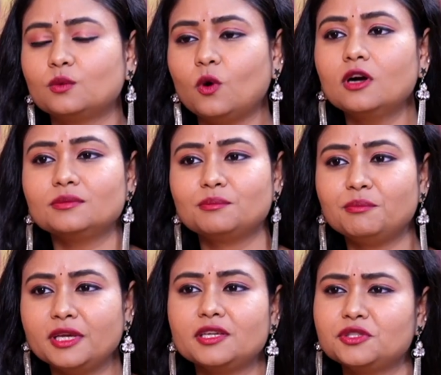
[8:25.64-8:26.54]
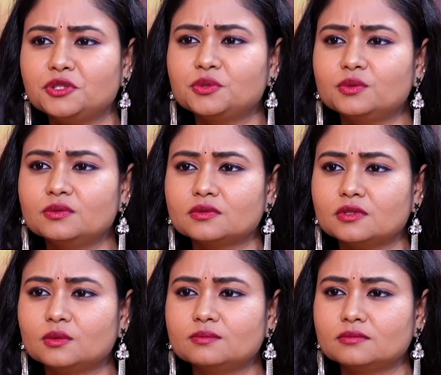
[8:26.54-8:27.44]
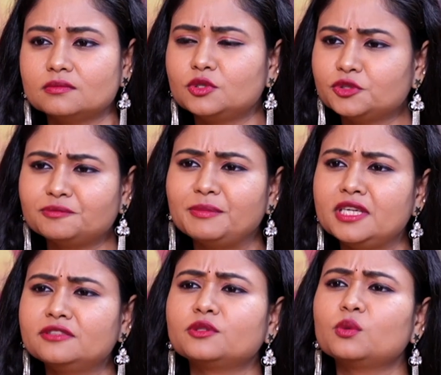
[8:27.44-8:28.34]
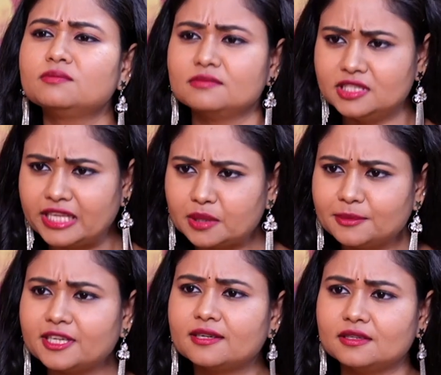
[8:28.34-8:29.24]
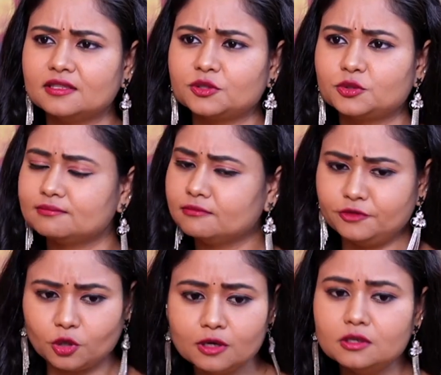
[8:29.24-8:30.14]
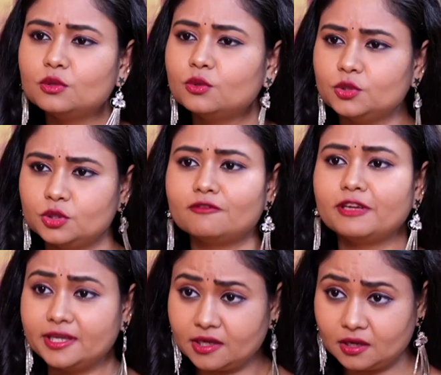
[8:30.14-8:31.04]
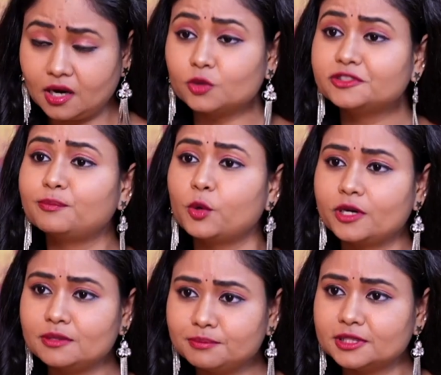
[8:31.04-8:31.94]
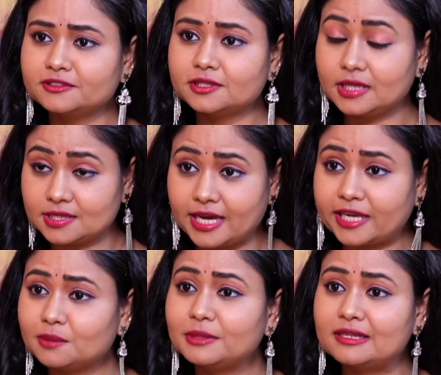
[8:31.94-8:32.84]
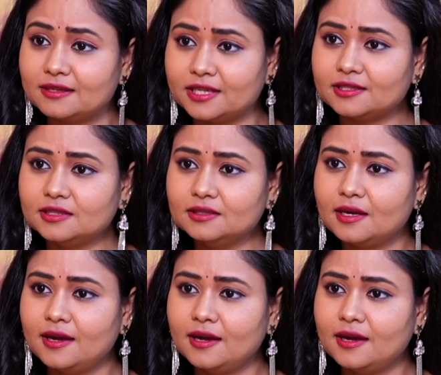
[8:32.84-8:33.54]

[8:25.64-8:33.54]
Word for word: what made you, to speak so deliberately? That we all know you're a very outspoken person, a dynamic lady,